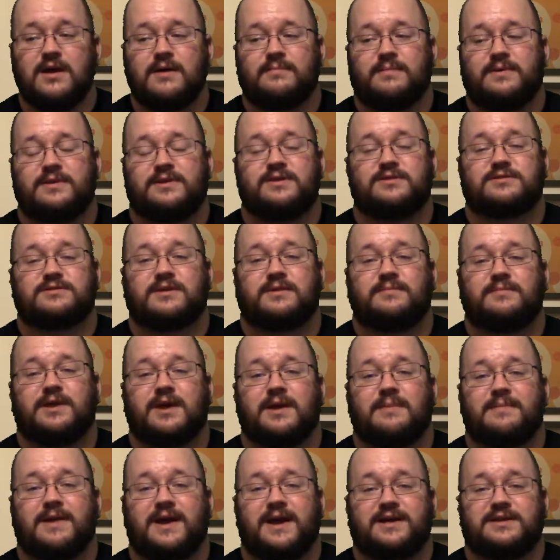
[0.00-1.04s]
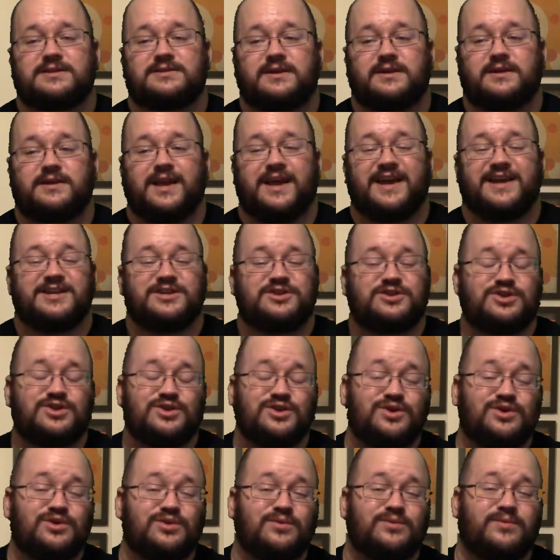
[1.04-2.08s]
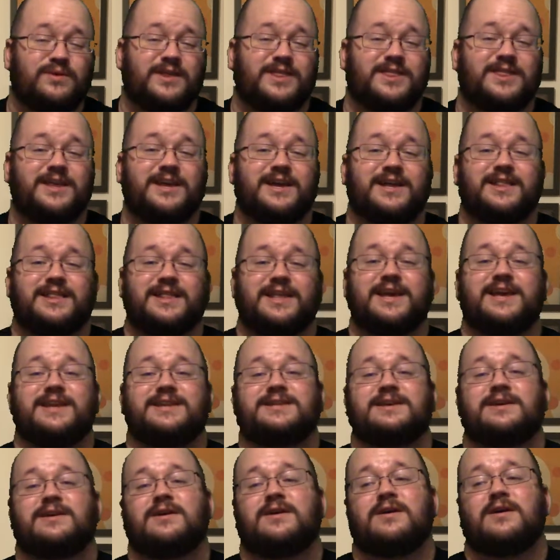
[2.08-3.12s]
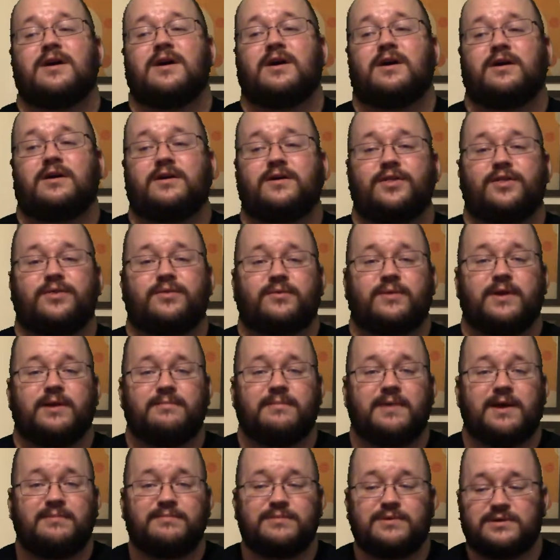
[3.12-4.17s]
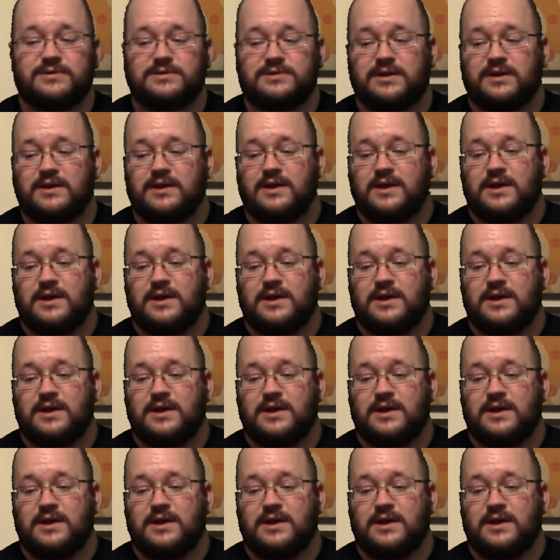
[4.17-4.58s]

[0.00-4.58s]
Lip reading: But there's going to be a match on night two with the Elite, all three members.